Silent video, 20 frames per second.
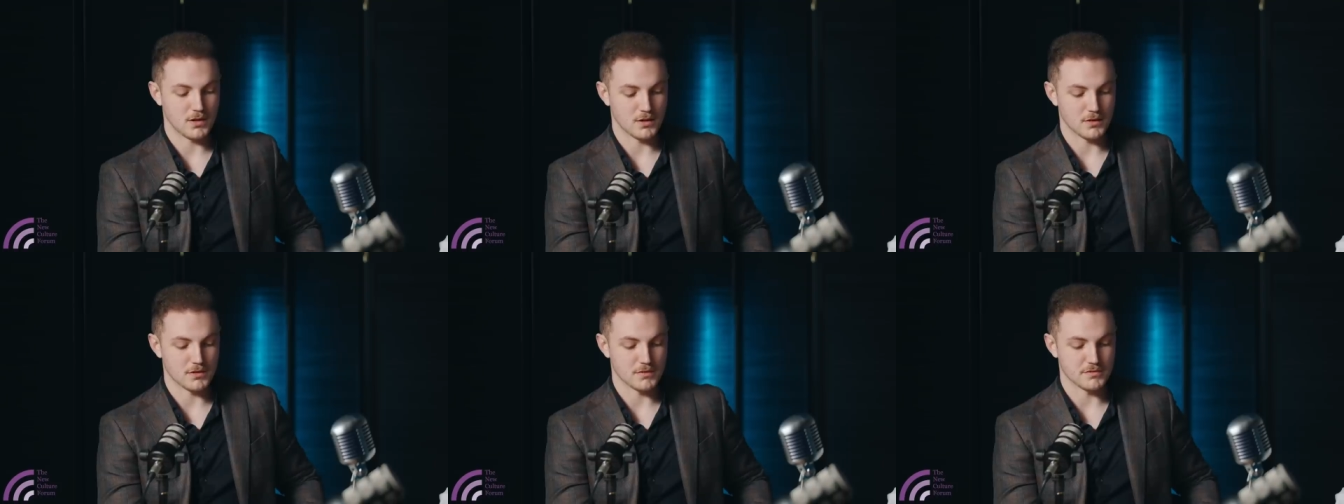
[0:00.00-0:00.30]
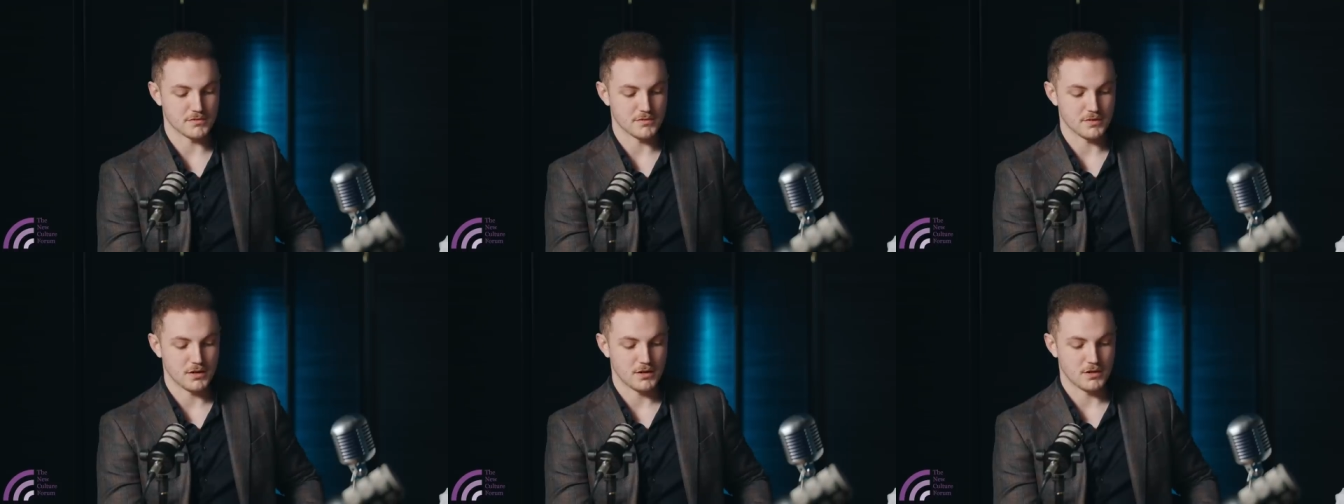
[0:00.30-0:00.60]

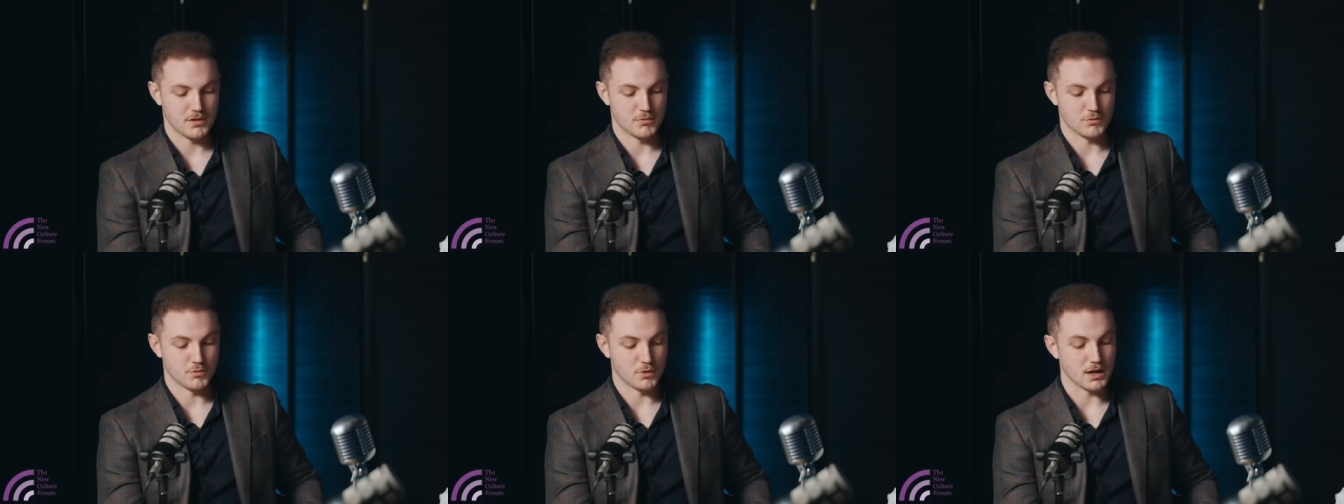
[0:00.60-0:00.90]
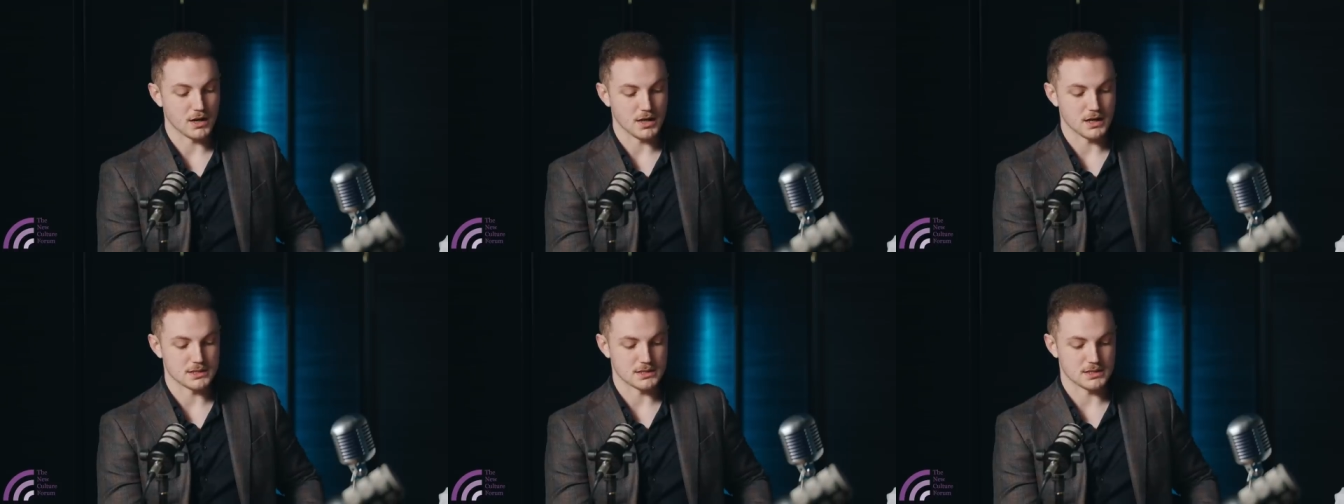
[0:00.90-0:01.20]
of
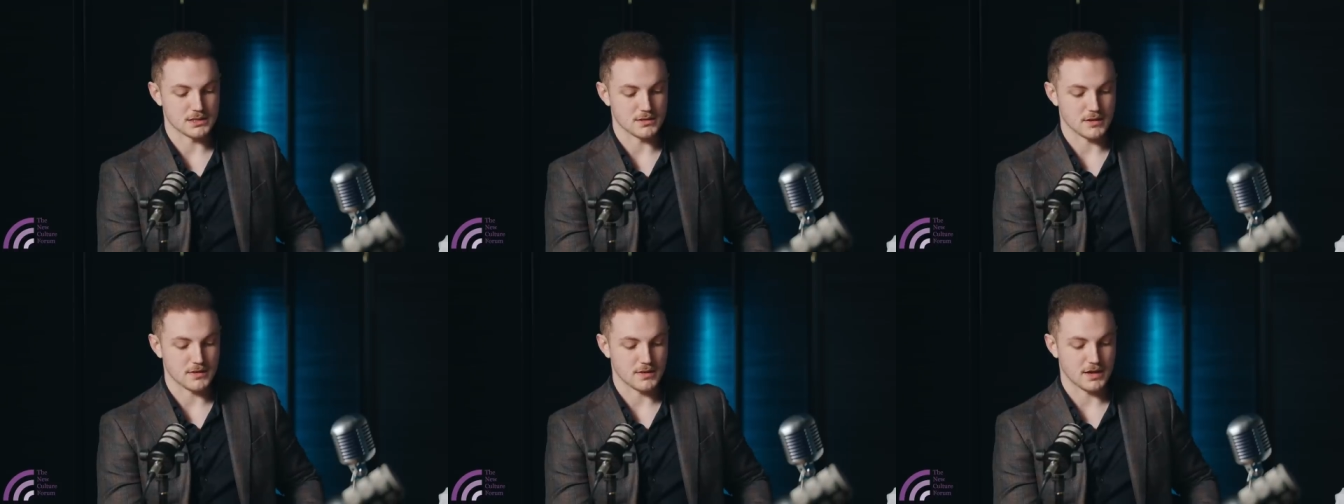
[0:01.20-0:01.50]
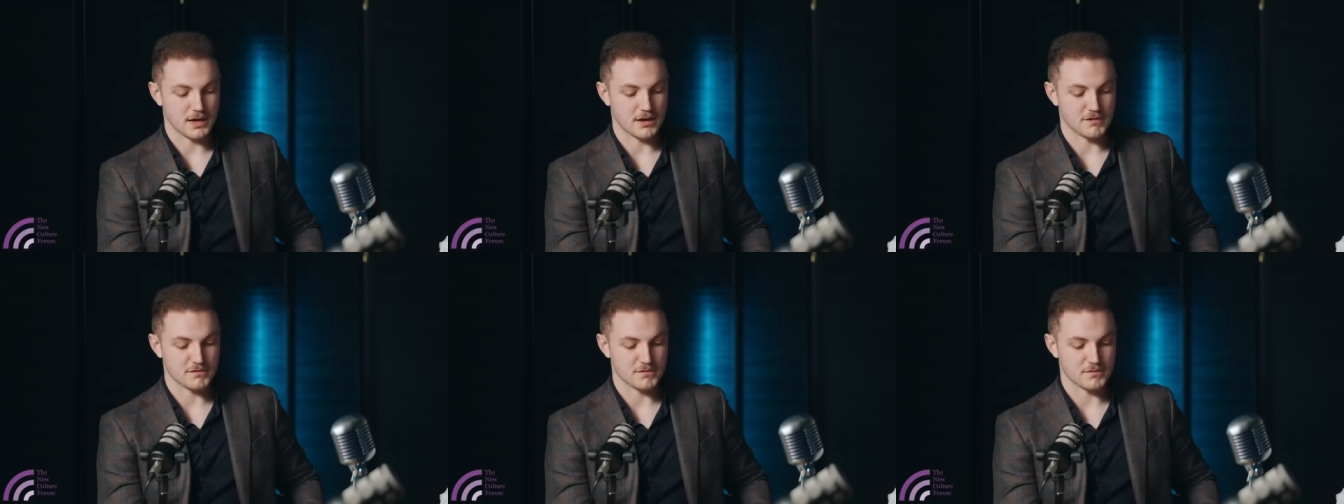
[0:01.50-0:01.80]
realizing that they
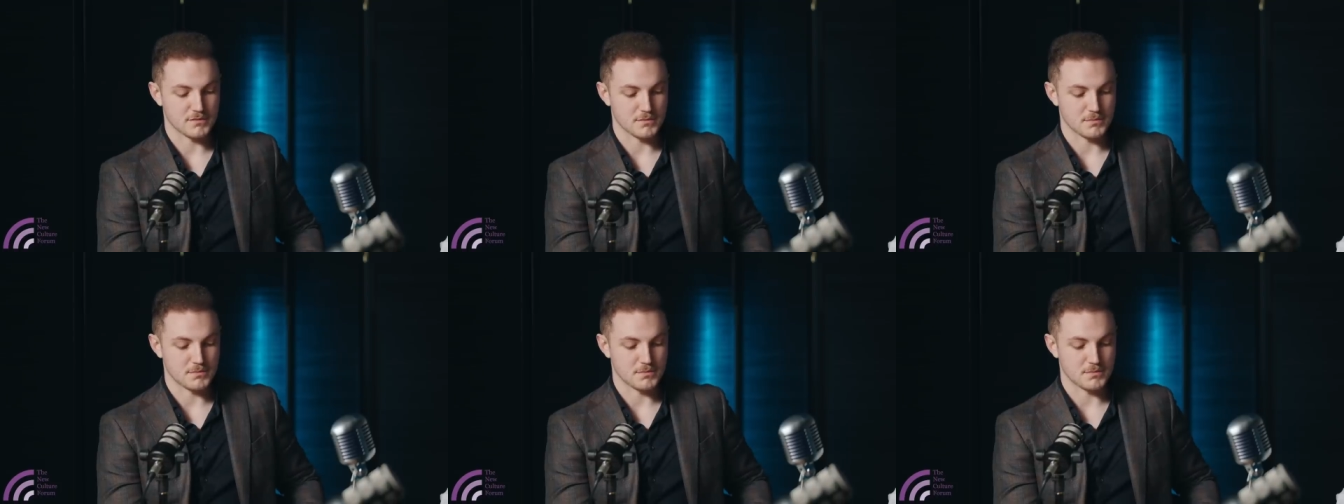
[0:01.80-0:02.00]
have